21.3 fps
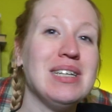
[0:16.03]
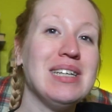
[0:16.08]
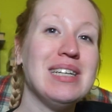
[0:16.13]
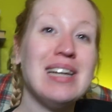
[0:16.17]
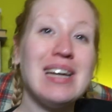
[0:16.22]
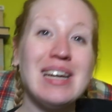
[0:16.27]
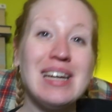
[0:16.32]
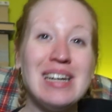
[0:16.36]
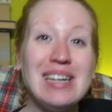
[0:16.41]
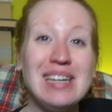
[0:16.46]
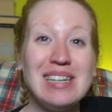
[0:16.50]

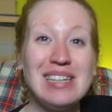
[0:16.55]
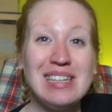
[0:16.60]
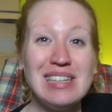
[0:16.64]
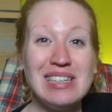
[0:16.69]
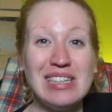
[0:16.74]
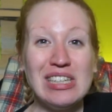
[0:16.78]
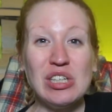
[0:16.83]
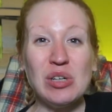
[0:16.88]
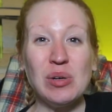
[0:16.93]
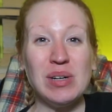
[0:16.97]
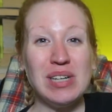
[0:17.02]

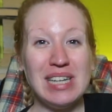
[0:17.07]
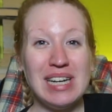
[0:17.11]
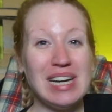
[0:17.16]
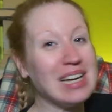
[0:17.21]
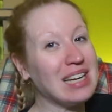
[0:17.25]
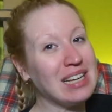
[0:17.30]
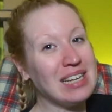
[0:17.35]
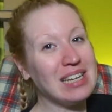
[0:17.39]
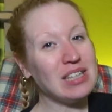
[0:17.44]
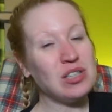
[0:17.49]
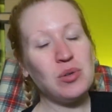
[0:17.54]
29,
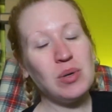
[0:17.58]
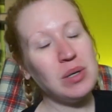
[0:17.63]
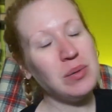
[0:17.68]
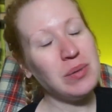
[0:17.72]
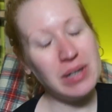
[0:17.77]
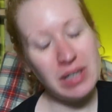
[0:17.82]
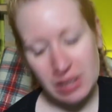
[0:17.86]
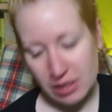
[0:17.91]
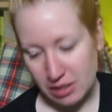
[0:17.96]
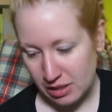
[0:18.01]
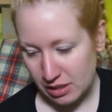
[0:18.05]
29,
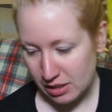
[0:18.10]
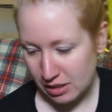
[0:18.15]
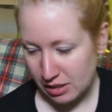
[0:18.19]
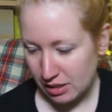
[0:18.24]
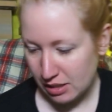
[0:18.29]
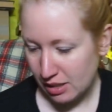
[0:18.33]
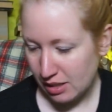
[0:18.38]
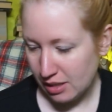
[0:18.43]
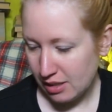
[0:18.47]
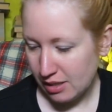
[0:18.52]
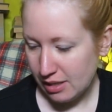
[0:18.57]
21,
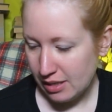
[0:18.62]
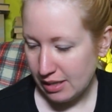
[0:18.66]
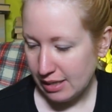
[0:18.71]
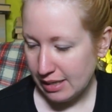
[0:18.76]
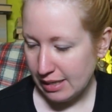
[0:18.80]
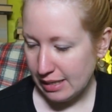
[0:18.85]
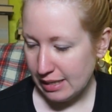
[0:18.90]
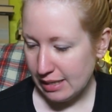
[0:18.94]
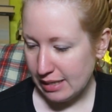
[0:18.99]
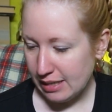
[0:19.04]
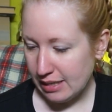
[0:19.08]

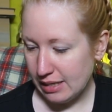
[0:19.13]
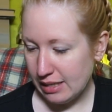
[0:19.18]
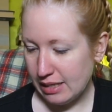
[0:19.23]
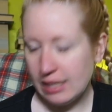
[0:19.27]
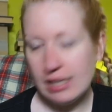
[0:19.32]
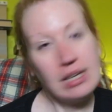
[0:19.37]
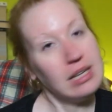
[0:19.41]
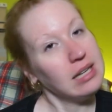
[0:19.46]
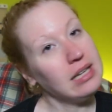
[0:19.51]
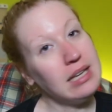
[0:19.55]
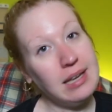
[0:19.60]
and uh,
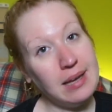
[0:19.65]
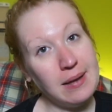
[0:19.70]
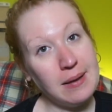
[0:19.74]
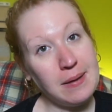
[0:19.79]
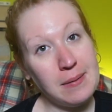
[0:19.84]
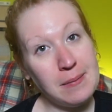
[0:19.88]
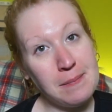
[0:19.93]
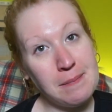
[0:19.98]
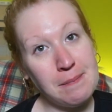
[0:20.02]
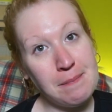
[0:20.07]
yeah.